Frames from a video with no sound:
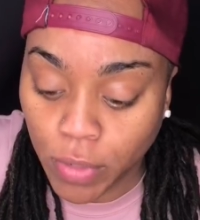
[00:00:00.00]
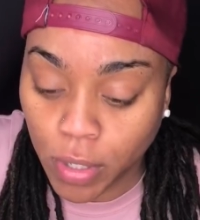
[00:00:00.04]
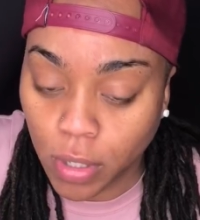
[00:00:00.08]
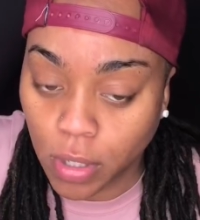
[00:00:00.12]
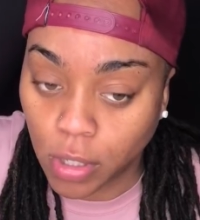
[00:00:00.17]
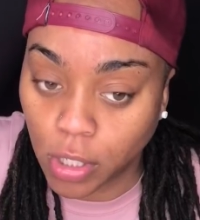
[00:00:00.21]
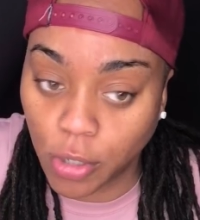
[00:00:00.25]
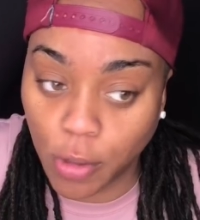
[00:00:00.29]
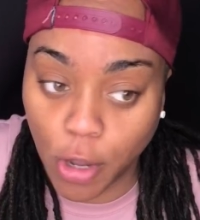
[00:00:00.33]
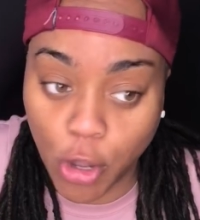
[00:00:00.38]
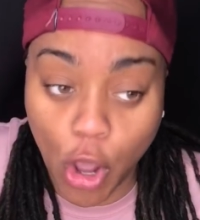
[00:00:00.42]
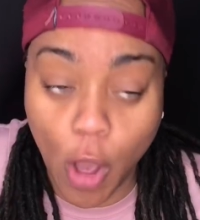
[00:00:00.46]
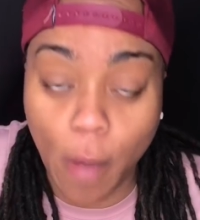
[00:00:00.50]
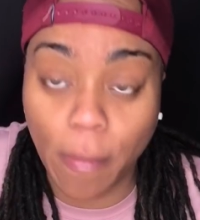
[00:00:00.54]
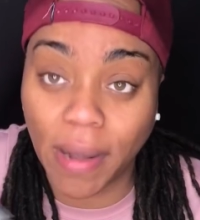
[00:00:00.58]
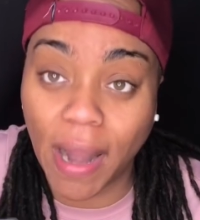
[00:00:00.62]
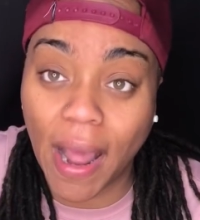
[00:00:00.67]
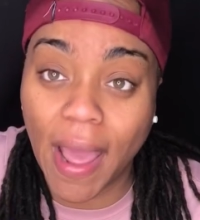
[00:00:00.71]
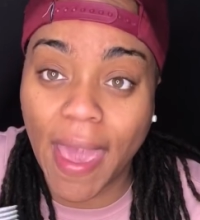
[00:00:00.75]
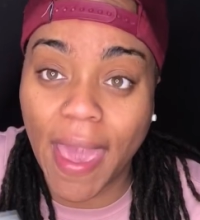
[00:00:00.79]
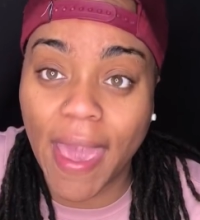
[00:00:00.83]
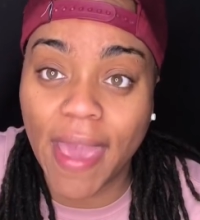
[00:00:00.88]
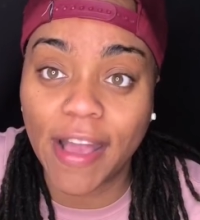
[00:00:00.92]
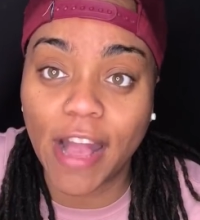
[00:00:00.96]
You know, but I
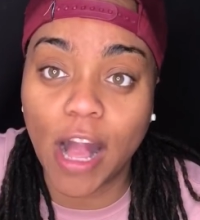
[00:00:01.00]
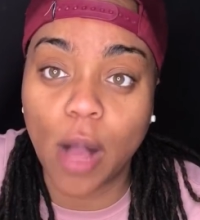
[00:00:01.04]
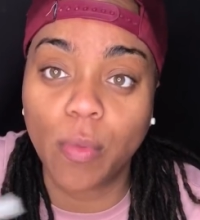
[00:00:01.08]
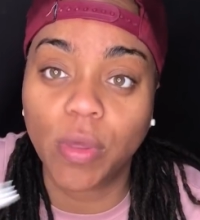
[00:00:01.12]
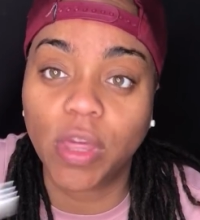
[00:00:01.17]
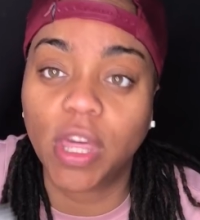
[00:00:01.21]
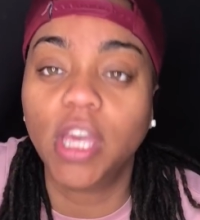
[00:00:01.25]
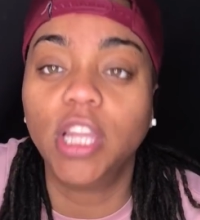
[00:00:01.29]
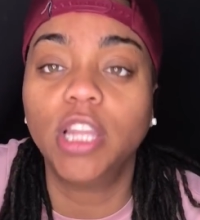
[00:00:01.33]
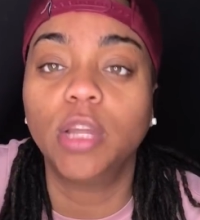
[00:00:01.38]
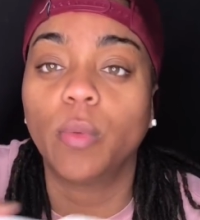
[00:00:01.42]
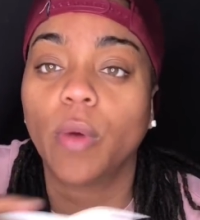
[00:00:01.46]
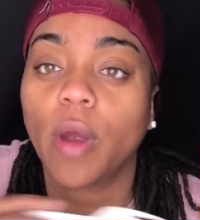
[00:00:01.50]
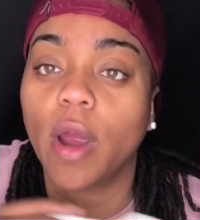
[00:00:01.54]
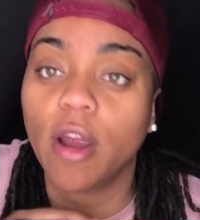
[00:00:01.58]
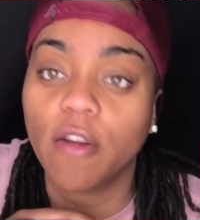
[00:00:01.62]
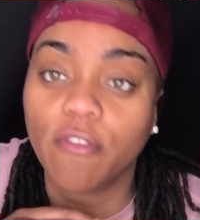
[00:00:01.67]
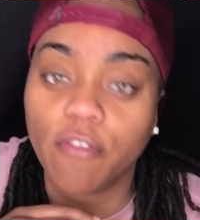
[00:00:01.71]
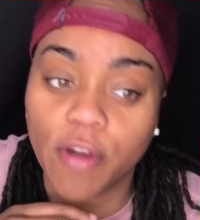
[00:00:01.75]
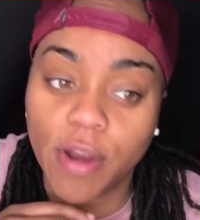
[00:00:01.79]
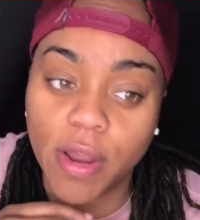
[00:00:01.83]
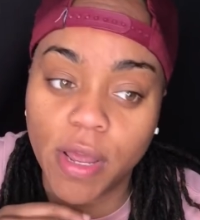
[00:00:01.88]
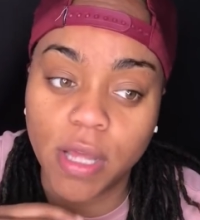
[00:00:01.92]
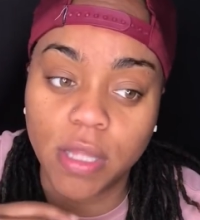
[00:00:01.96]
hang out with Keela with her
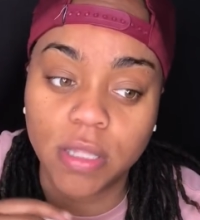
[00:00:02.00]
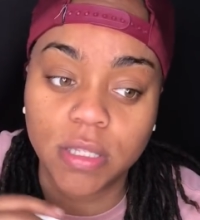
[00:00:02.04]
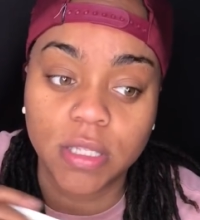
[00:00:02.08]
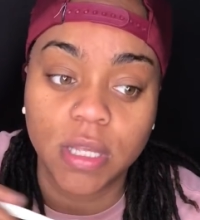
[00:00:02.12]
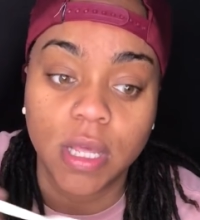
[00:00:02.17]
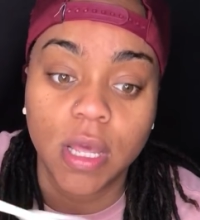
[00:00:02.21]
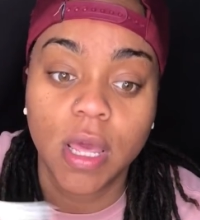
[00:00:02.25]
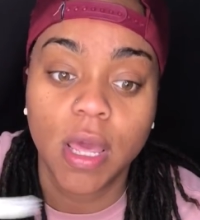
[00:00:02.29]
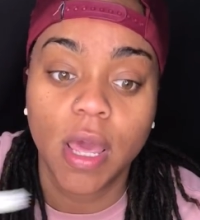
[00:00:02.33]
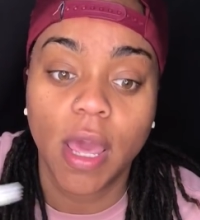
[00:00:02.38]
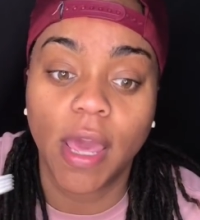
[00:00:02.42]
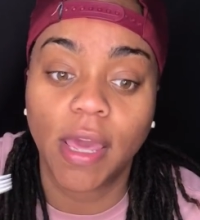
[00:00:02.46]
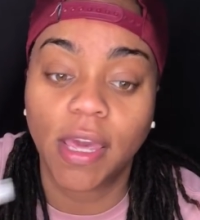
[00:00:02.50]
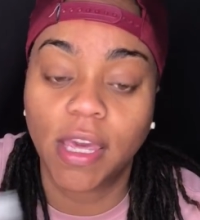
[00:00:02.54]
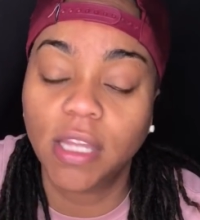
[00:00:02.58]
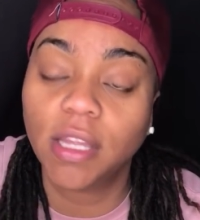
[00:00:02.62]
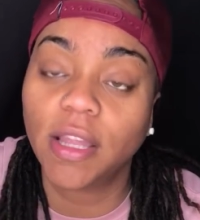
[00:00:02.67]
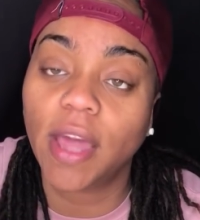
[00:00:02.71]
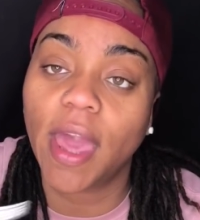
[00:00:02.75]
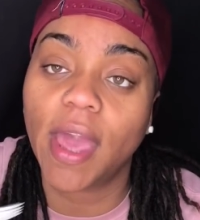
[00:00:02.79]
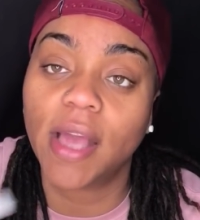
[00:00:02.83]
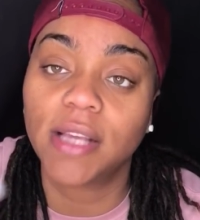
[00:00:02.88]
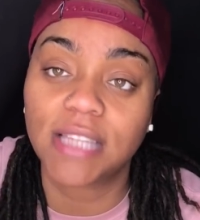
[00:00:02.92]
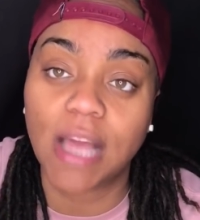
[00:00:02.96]
friends, and Keela
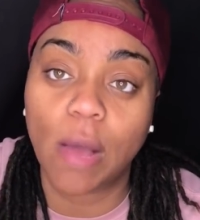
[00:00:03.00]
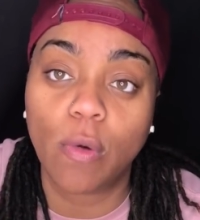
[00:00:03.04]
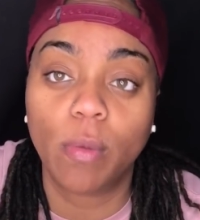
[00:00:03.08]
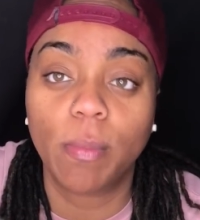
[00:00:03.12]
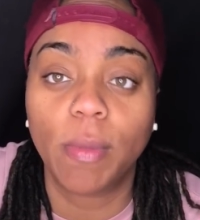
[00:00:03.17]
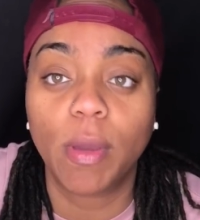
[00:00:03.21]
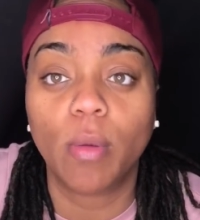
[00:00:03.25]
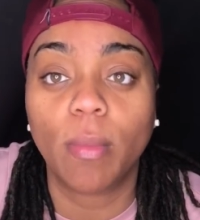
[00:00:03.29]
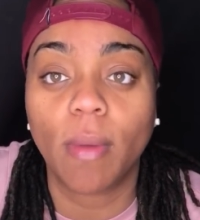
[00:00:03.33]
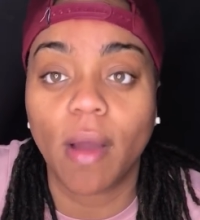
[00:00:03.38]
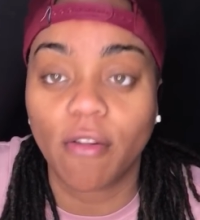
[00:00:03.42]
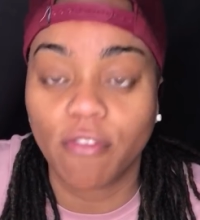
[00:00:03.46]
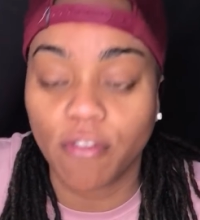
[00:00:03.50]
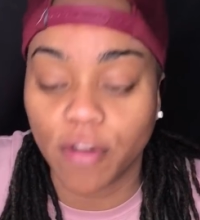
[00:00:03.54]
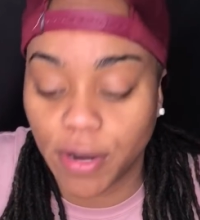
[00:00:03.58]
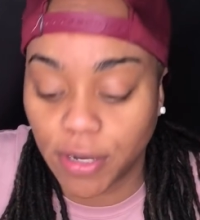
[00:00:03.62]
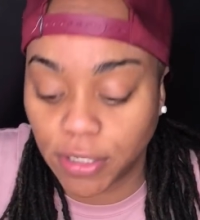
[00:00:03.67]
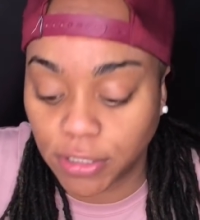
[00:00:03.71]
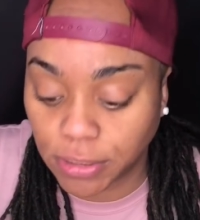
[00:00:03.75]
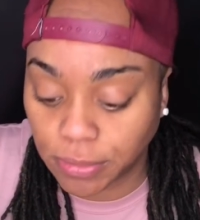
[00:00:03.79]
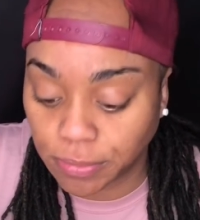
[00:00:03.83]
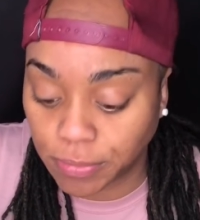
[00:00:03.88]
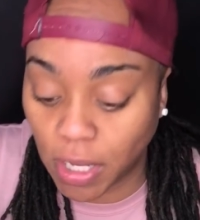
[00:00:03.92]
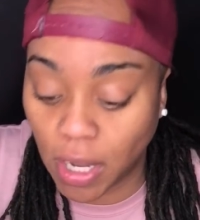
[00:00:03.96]
hangs out with me with my
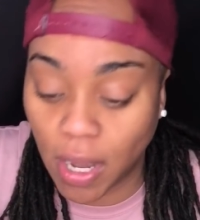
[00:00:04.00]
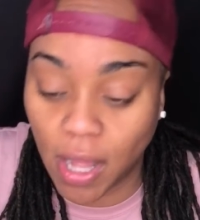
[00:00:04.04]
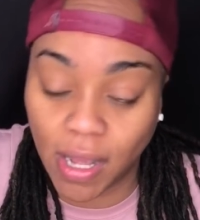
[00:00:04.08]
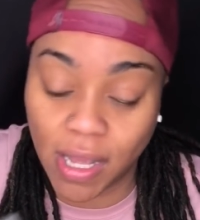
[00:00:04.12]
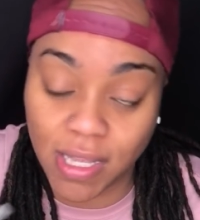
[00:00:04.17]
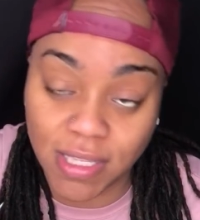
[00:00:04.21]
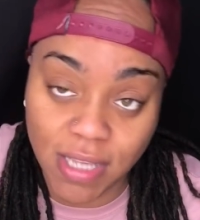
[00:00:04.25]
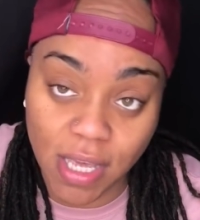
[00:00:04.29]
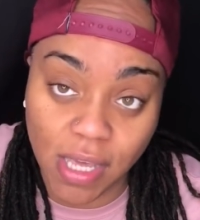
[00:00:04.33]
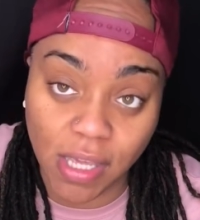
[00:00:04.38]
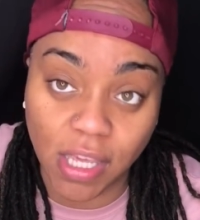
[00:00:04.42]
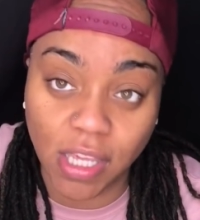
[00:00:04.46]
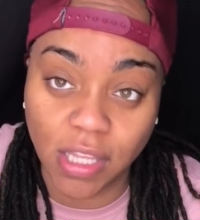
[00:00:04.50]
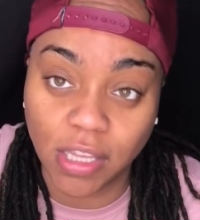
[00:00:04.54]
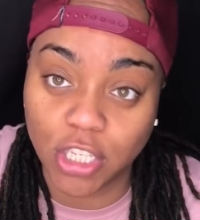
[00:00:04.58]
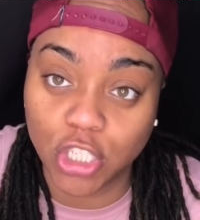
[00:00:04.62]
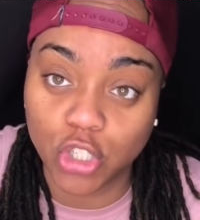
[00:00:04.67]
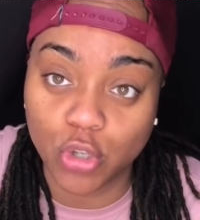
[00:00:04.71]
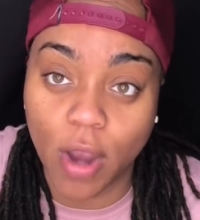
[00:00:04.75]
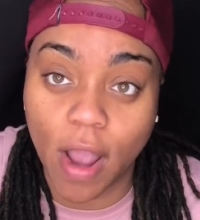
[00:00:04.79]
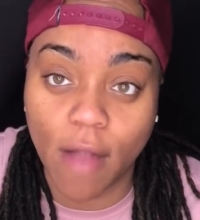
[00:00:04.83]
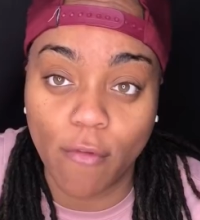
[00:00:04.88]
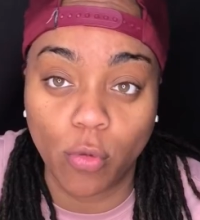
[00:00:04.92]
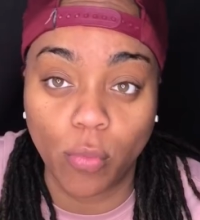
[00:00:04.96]
friends. And like I said, Keela's
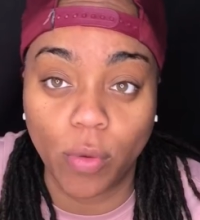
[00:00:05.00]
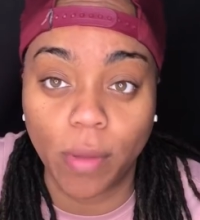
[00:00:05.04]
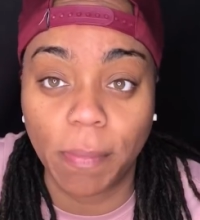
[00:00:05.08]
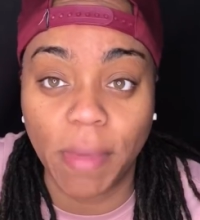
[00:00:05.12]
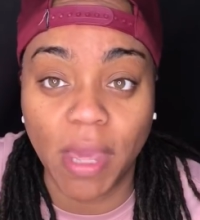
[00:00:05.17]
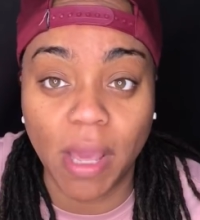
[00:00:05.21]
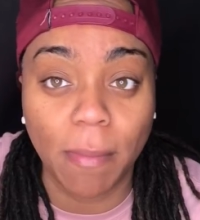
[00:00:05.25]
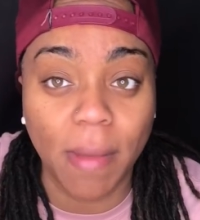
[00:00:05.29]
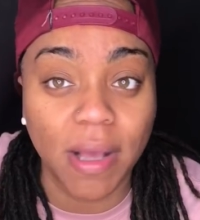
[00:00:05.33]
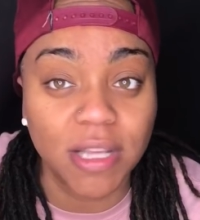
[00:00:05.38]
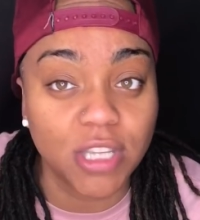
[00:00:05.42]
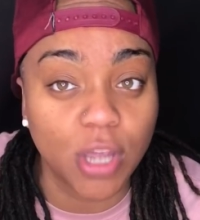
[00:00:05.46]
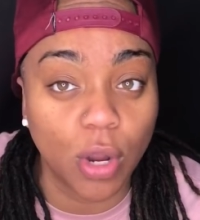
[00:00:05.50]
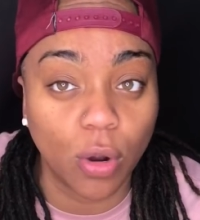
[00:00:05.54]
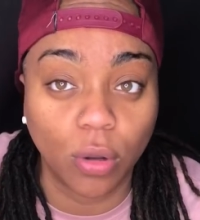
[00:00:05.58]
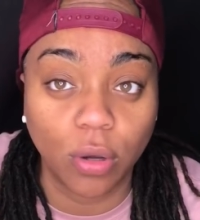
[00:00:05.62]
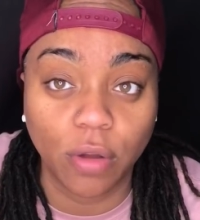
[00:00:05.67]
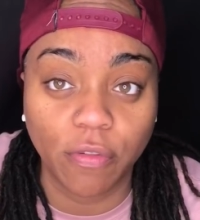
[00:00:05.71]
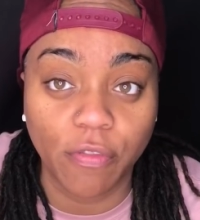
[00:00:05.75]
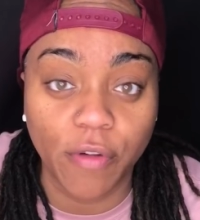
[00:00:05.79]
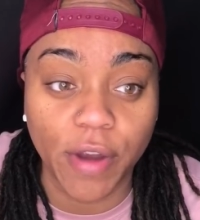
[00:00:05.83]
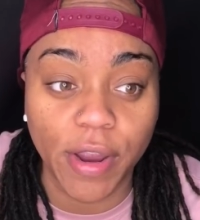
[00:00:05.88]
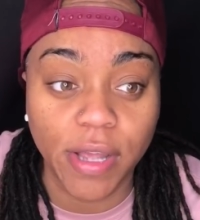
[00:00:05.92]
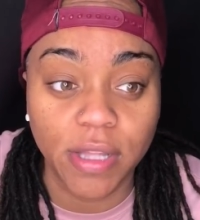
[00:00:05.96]
traveled with me and my circle of
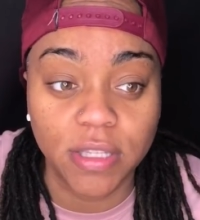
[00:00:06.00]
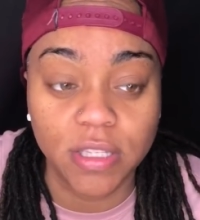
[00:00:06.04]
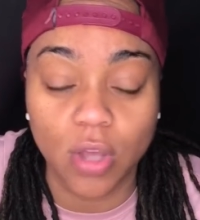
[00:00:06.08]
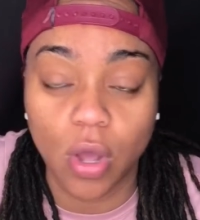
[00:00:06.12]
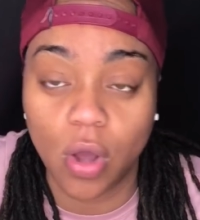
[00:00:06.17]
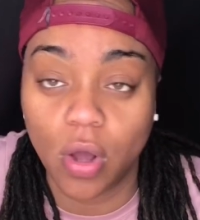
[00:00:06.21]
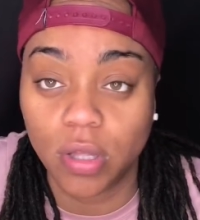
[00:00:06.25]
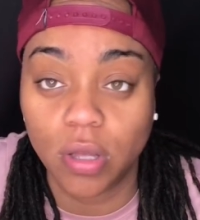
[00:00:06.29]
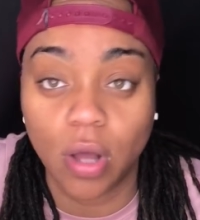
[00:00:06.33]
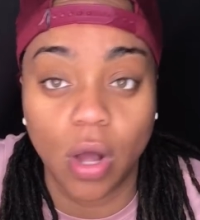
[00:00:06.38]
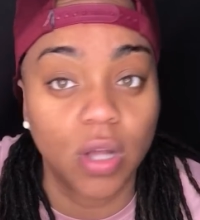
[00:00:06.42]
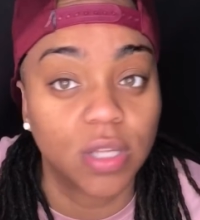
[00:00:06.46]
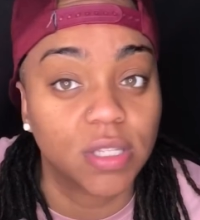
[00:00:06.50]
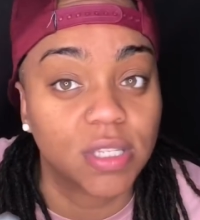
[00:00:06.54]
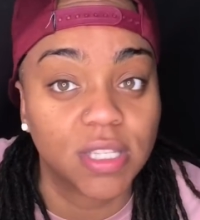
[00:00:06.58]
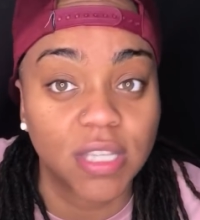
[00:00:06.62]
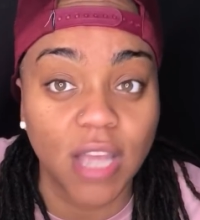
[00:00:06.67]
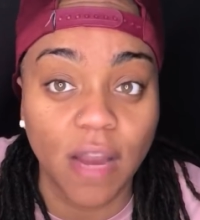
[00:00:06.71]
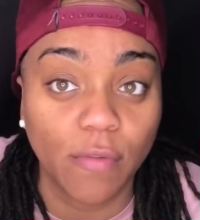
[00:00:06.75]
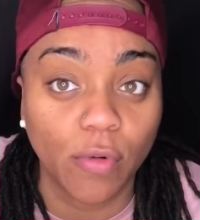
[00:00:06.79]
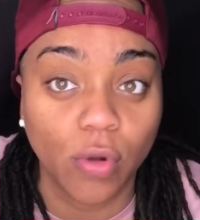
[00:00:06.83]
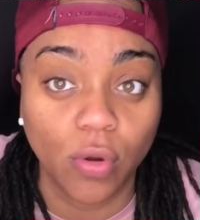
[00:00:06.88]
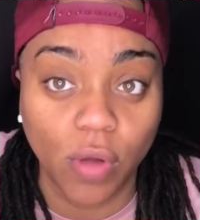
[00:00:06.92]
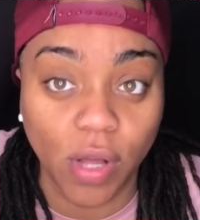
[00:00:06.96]
friends on
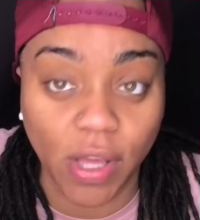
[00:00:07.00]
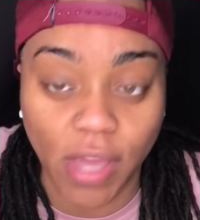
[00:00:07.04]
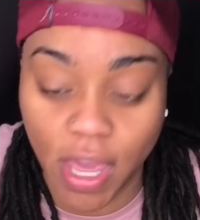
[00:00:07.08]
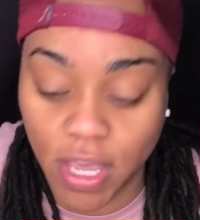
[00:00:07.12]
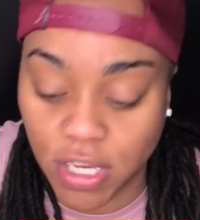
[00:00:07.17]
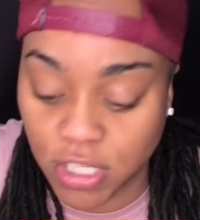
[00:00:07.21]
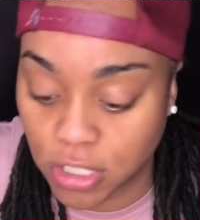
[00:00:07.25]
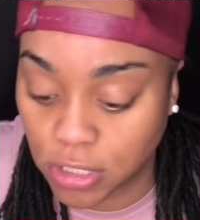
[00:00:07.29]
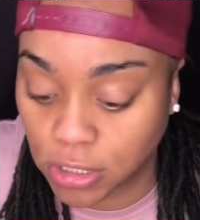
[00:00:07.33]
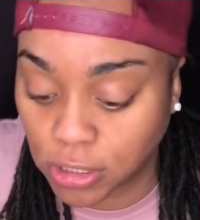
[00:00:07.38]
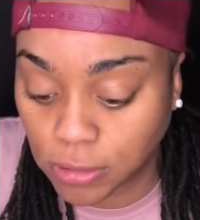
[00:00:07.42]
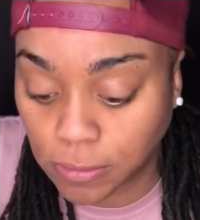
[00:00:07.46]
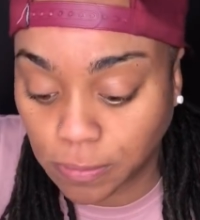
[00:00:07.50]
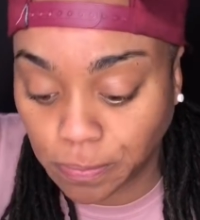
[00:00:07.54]
several occasions.